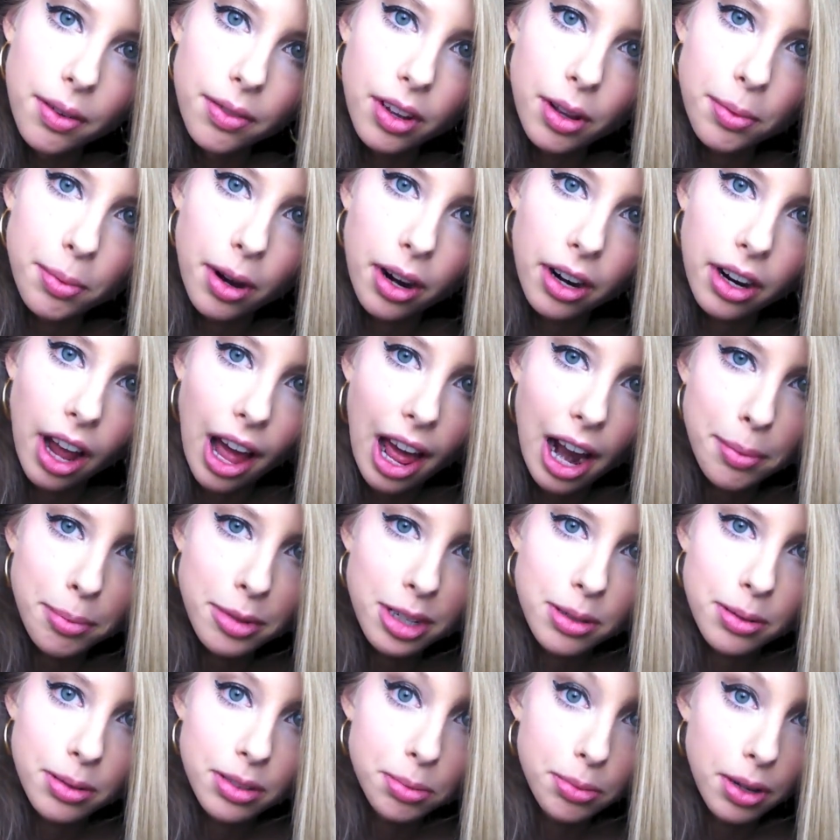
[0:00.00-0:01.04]
Vampire
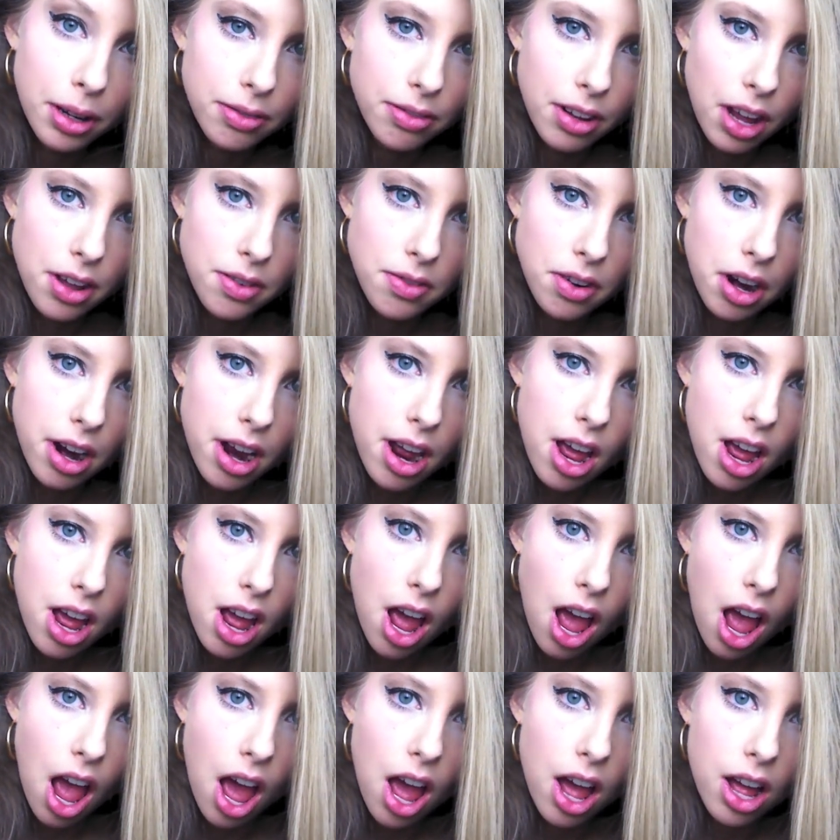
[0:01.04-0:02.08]
Academy is my favorite
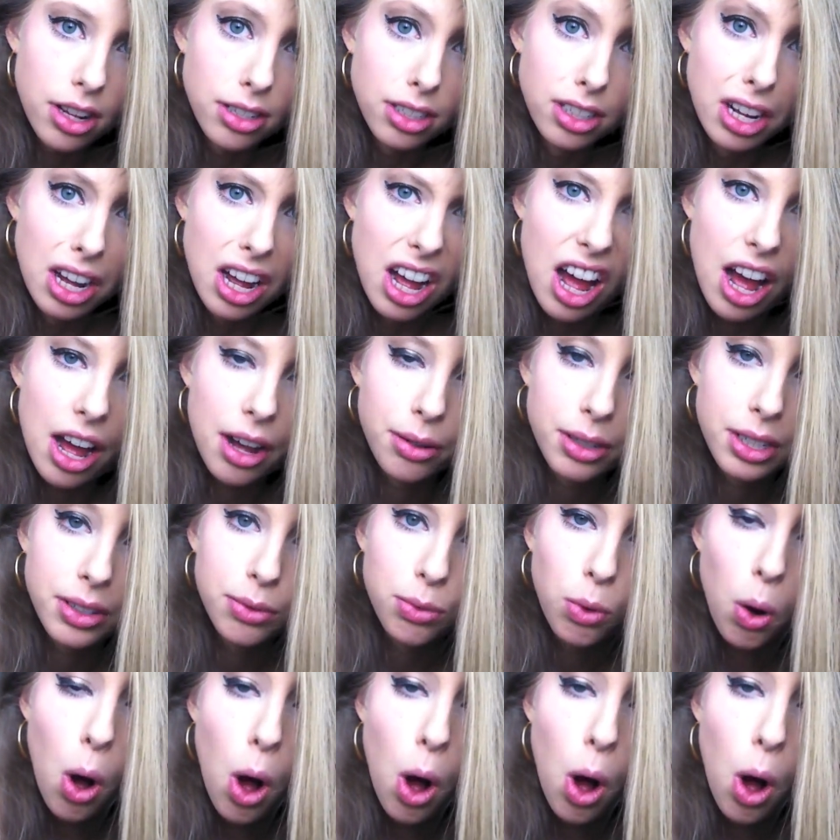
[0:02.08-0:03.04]
and we